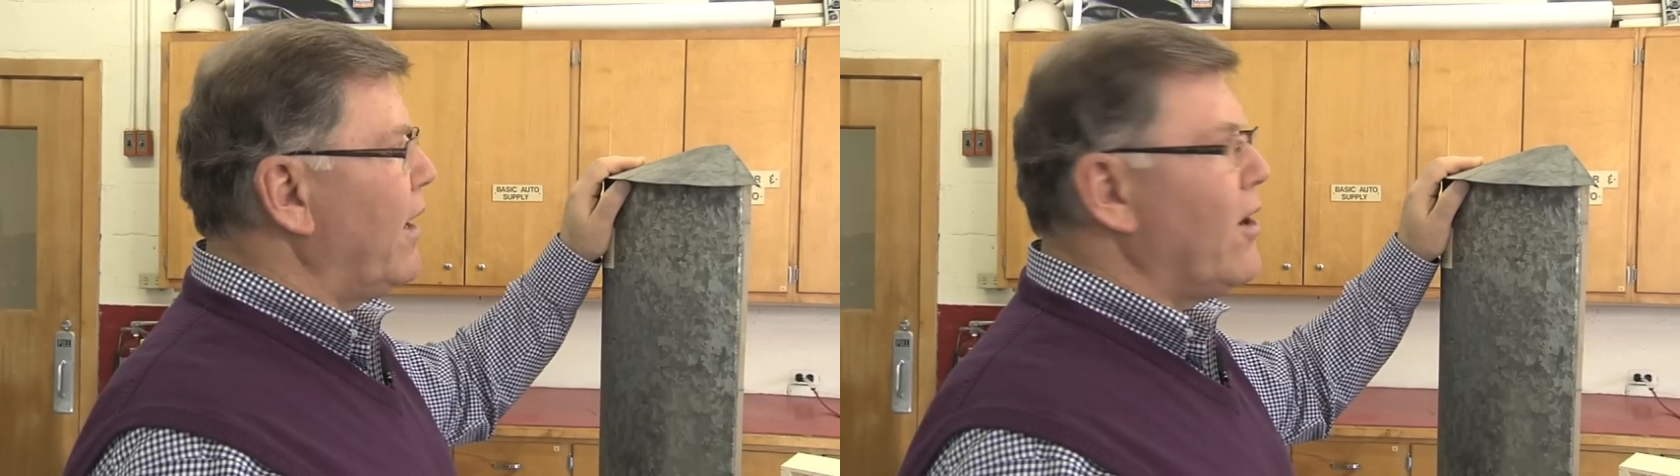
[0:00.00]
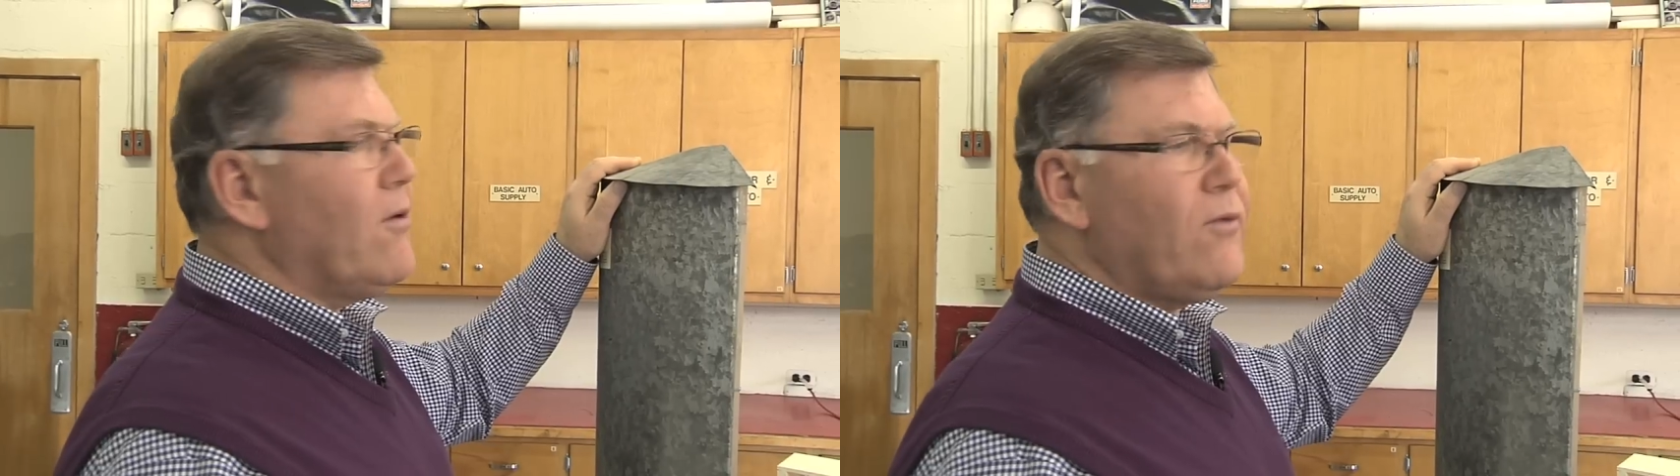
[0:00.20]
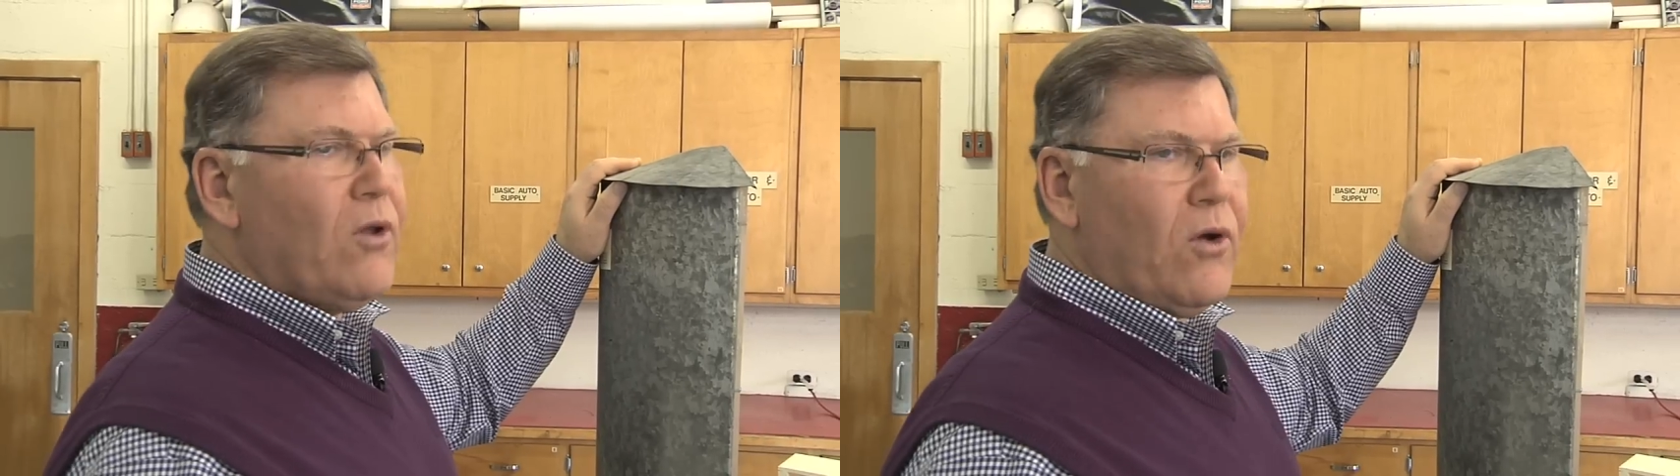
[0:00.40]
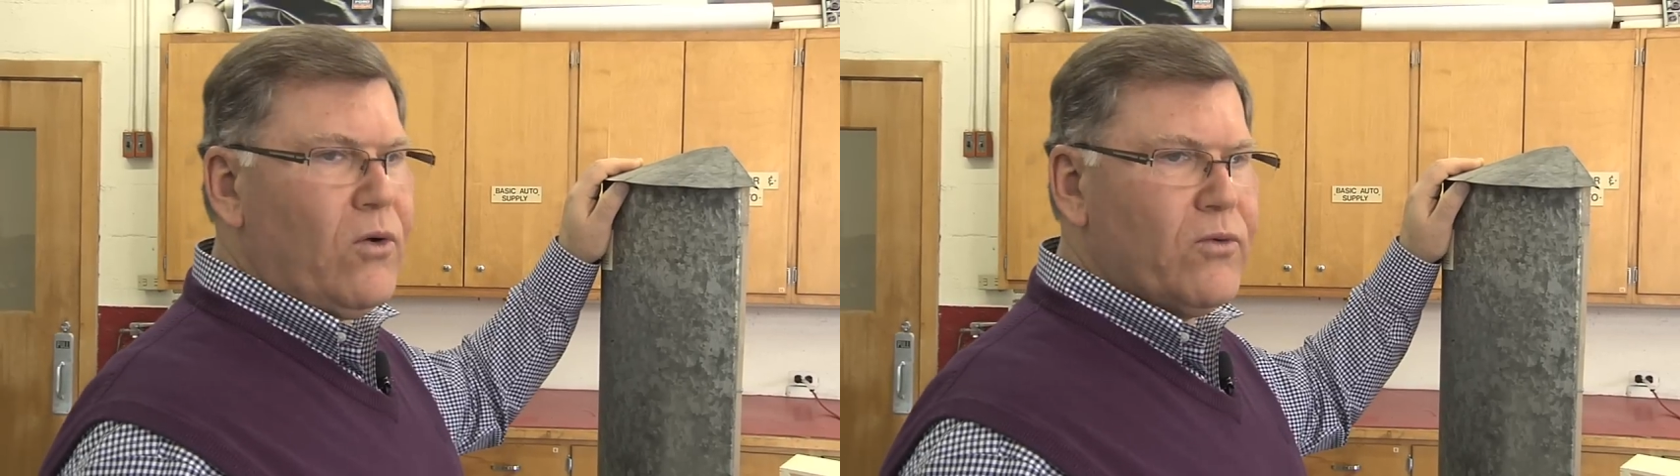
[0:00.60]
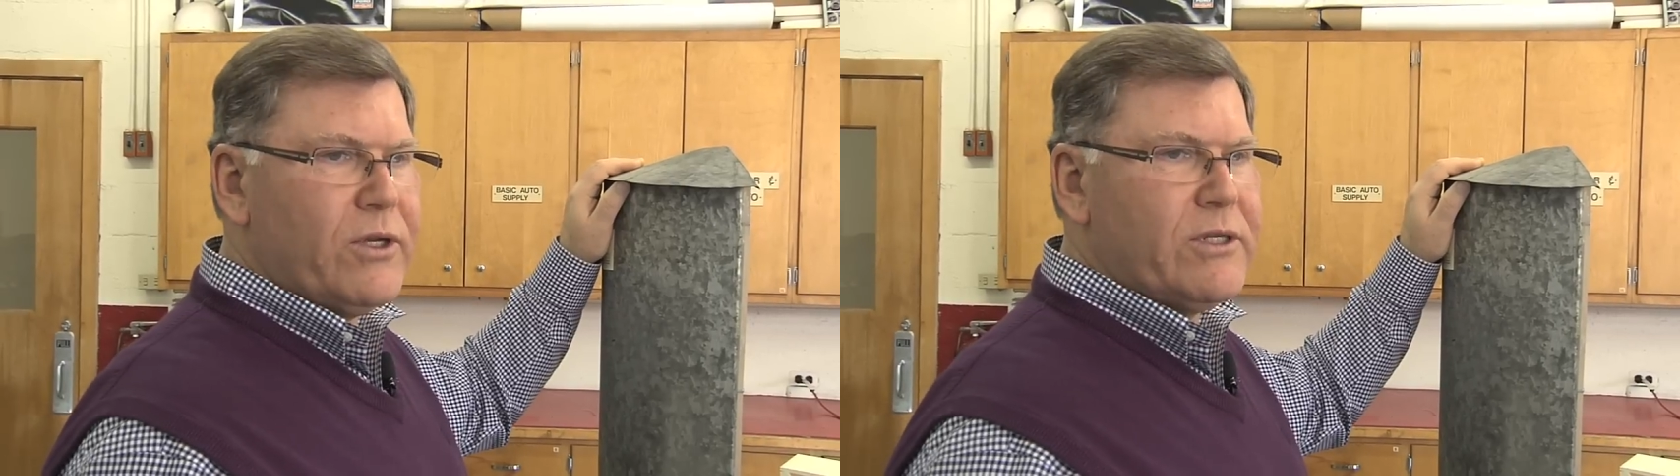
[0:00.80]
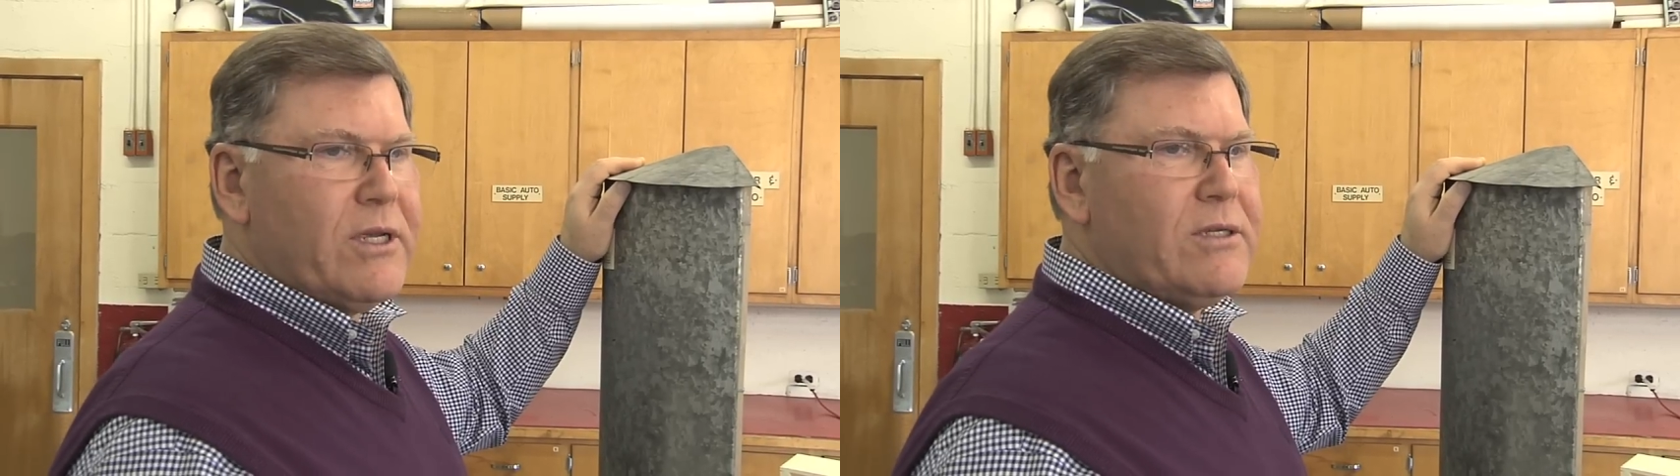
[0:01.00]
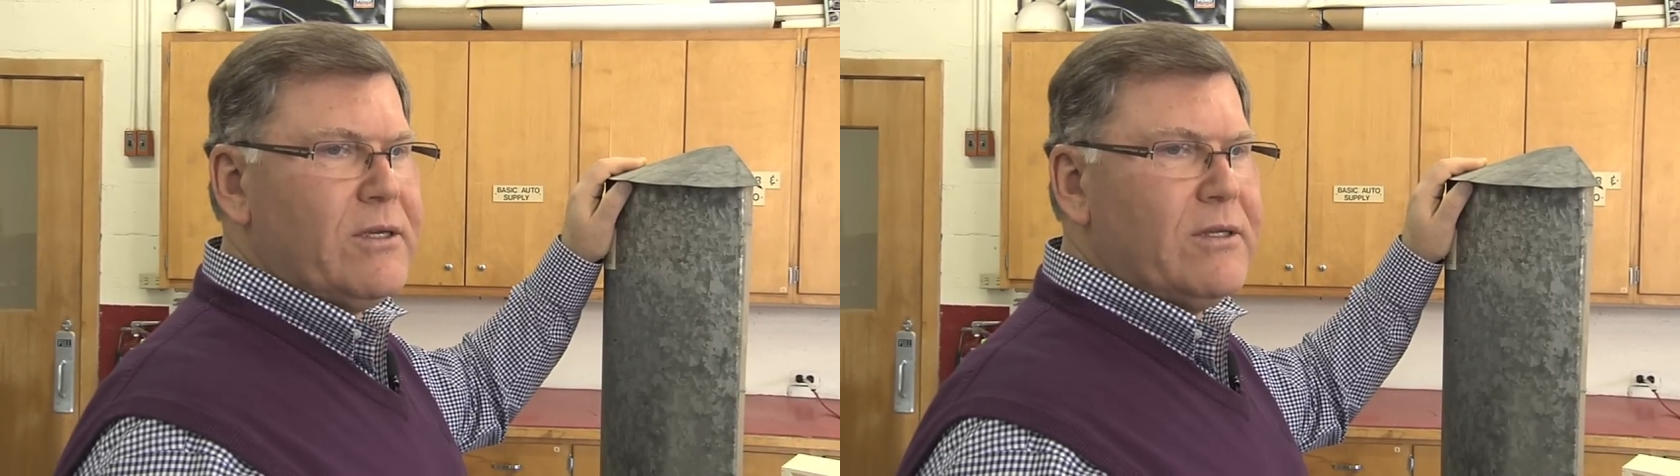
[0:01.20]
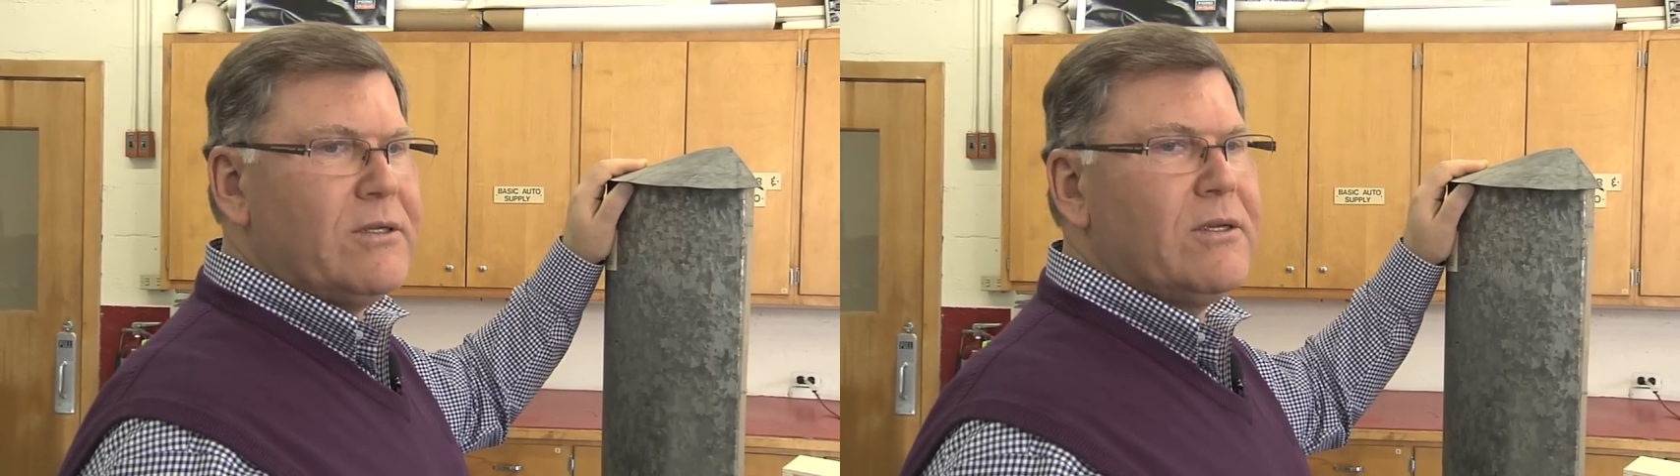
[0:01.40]
airflow
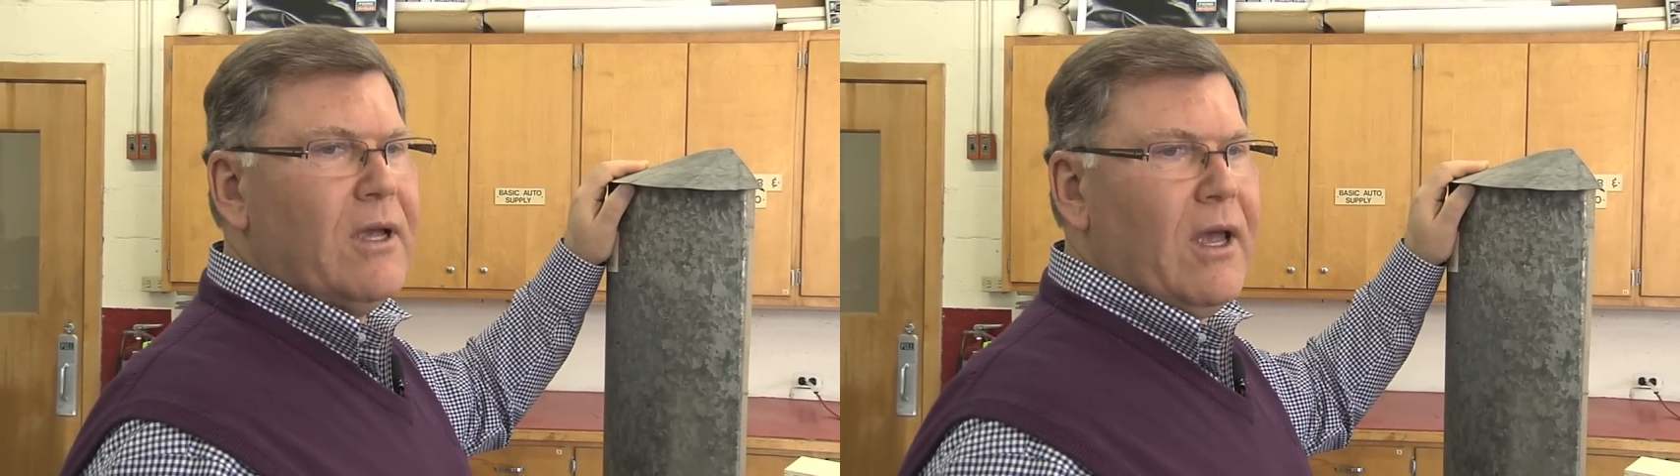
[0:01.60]
resistance,